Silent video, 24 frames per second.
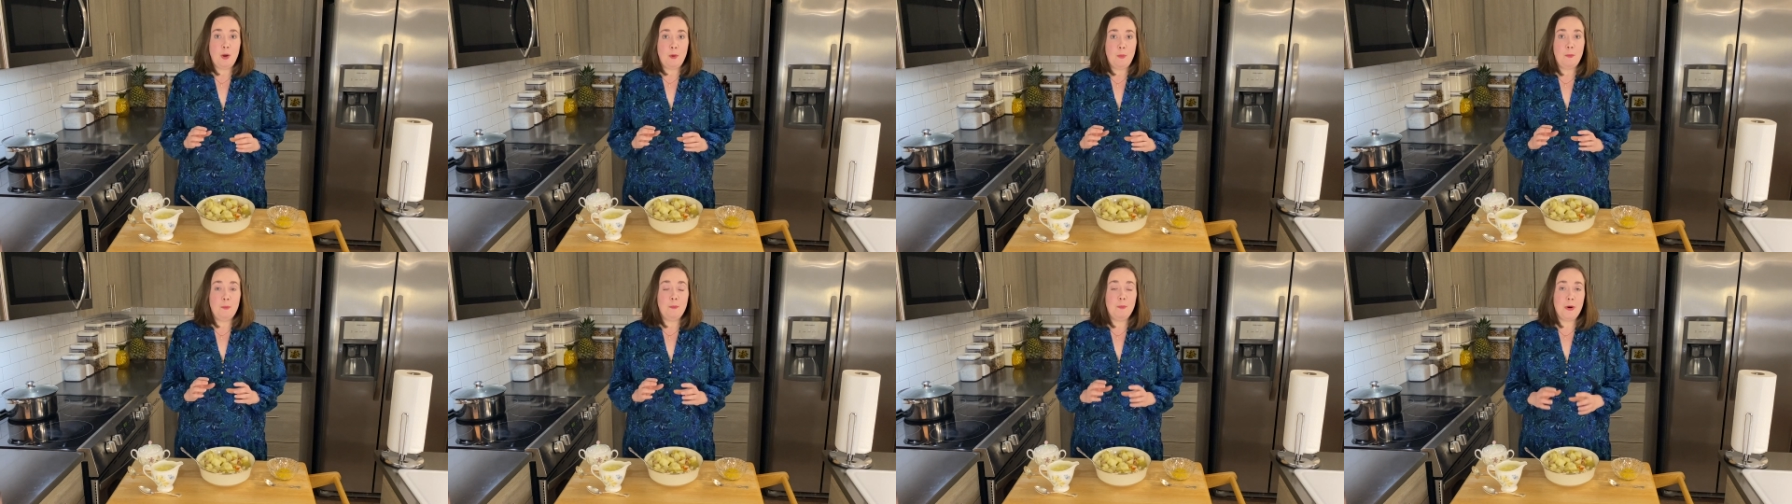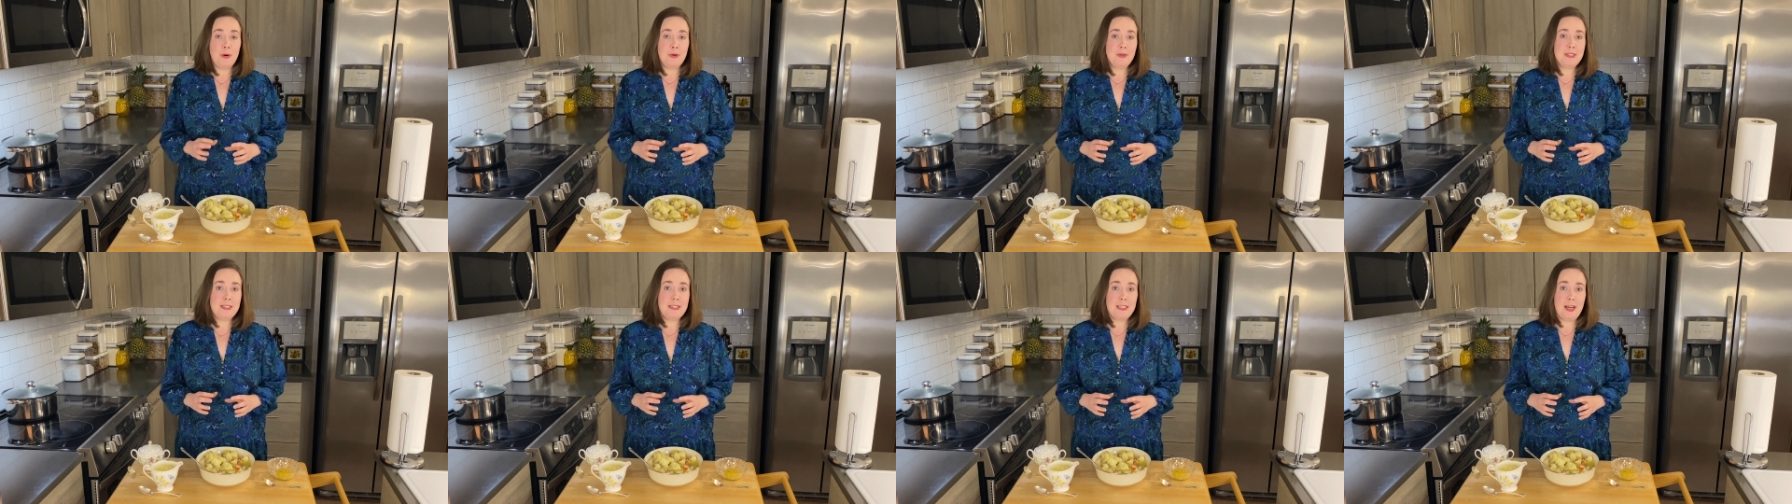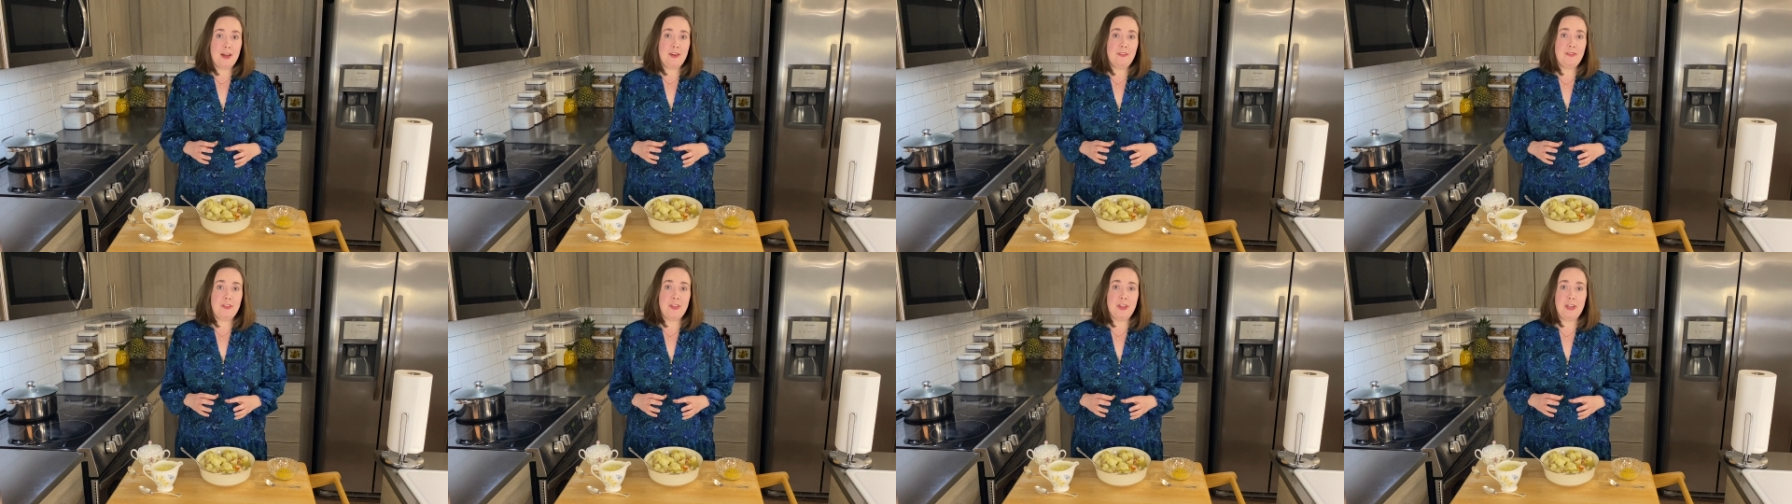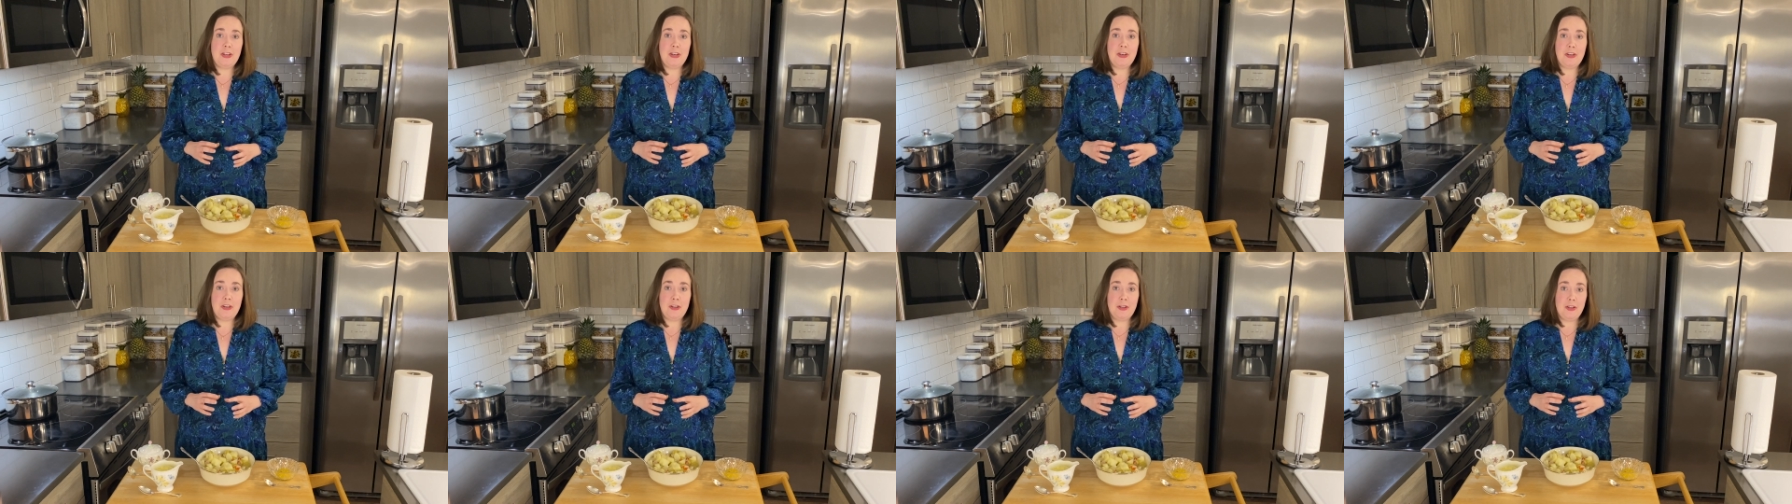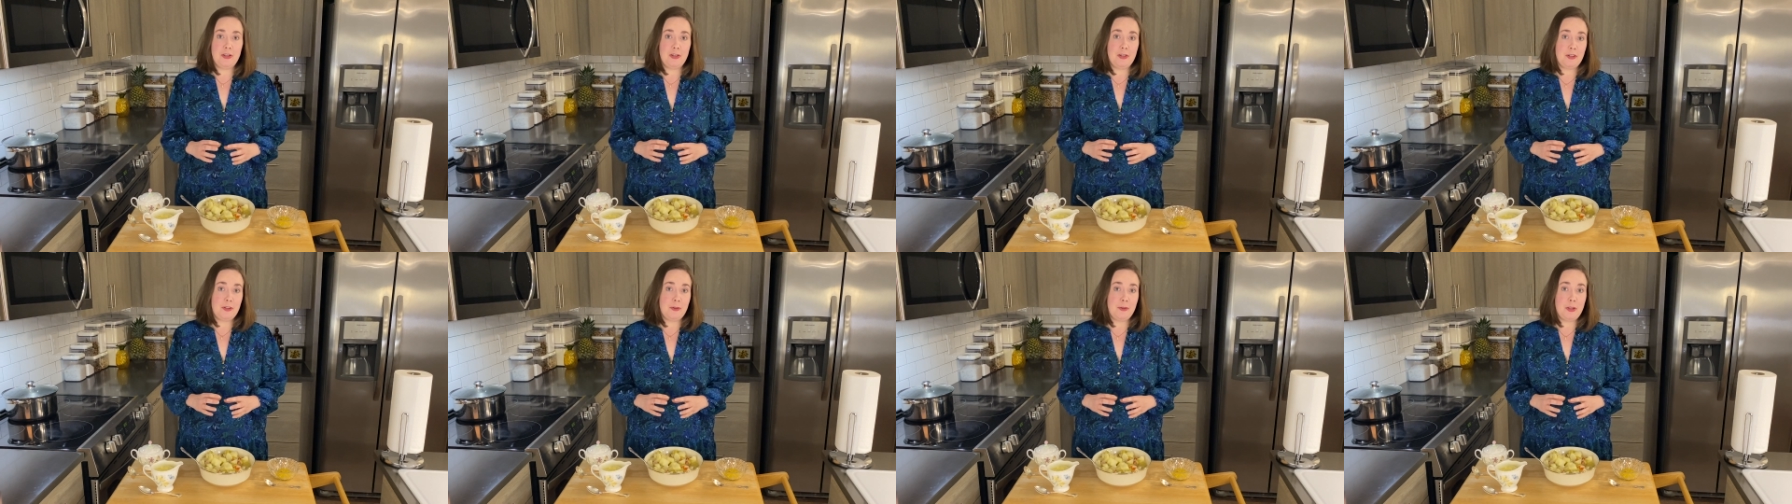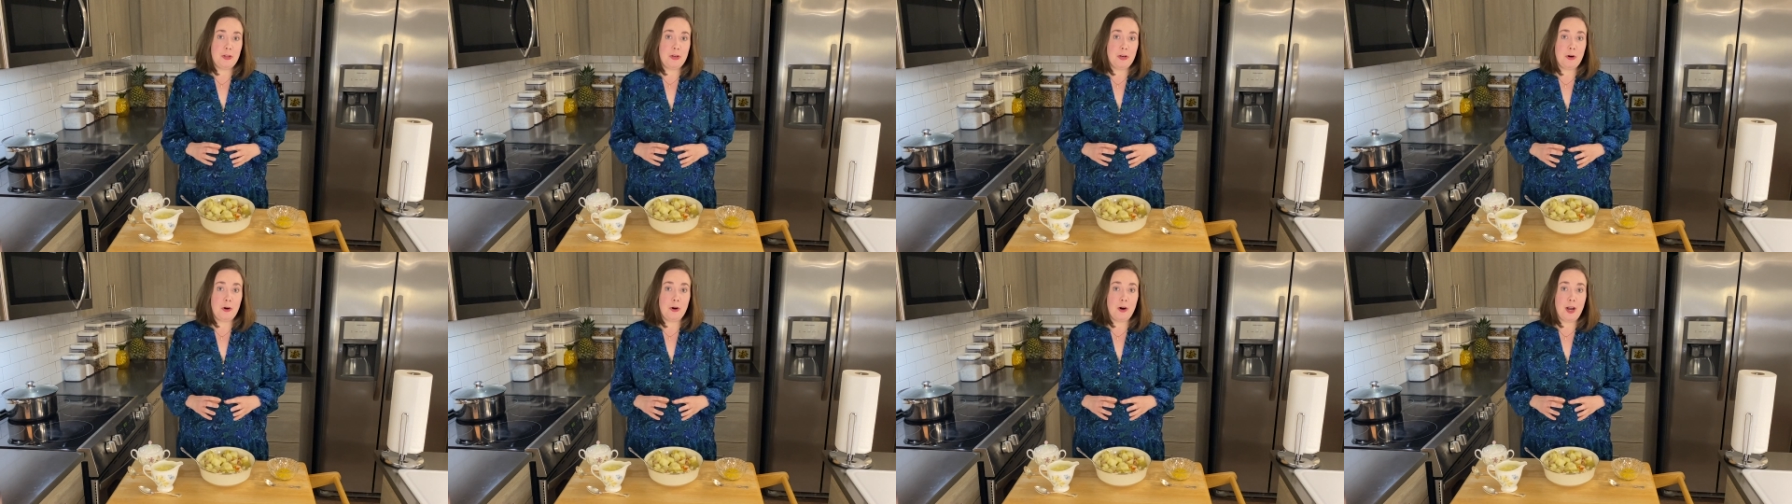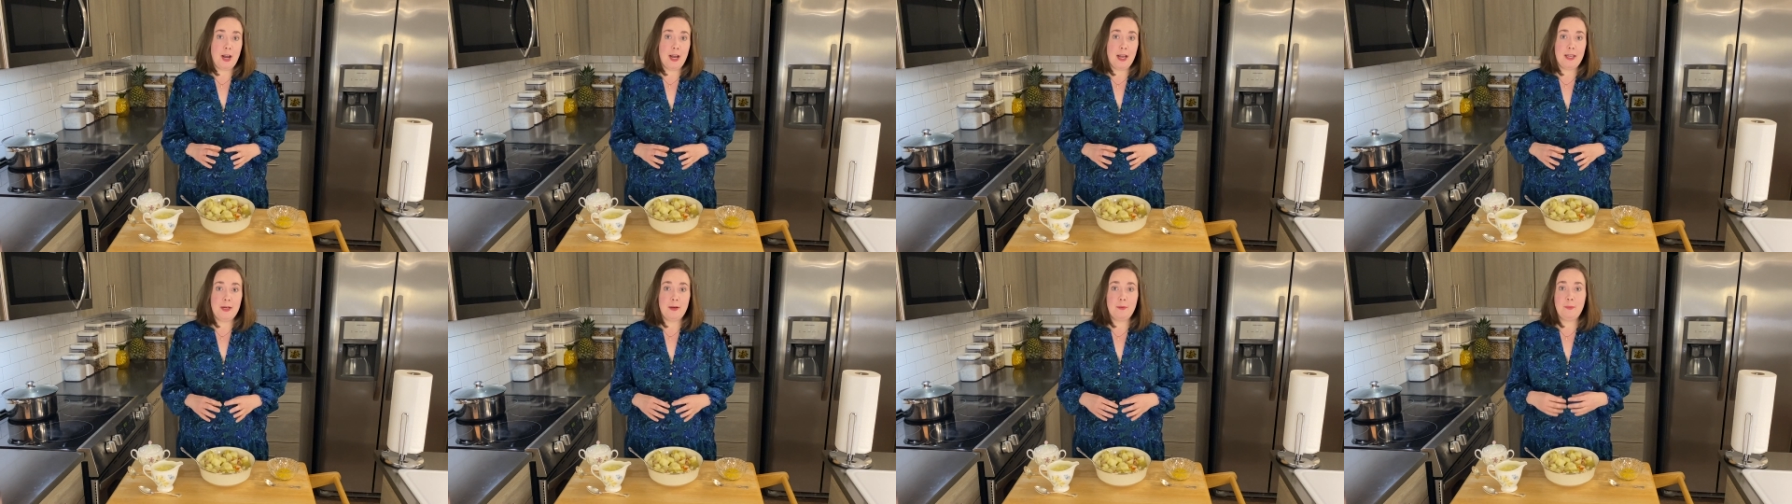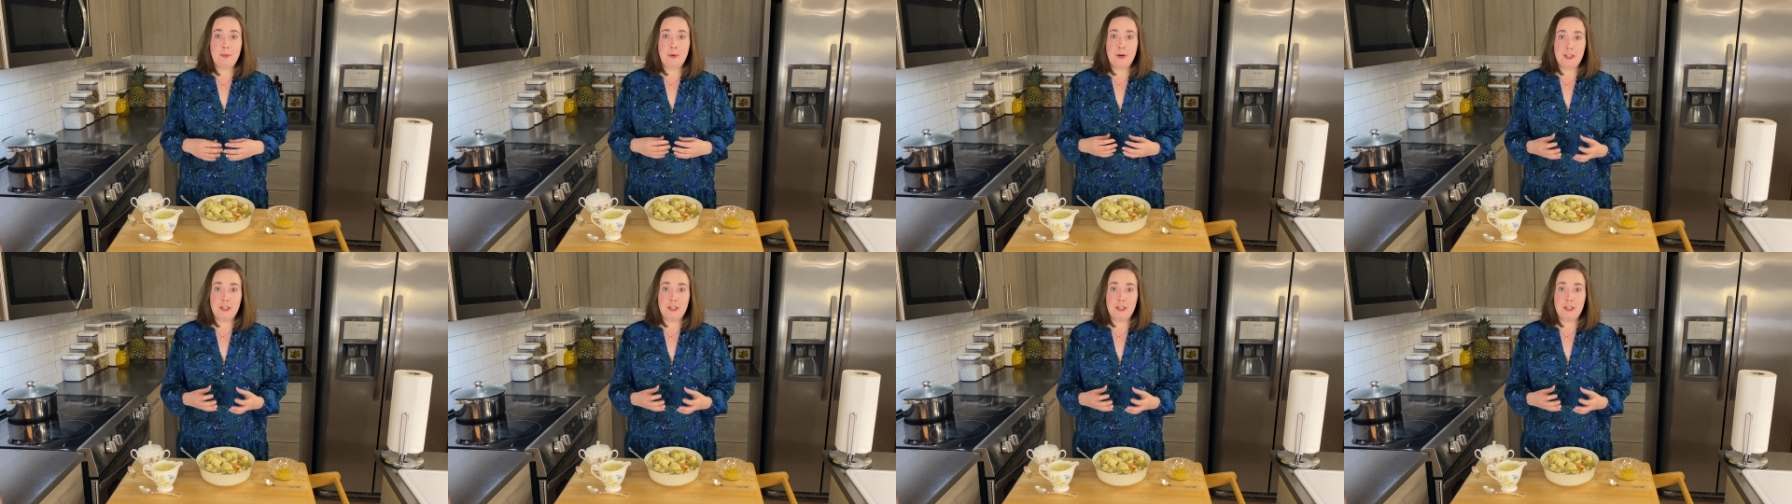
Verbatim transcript: Most of the neuron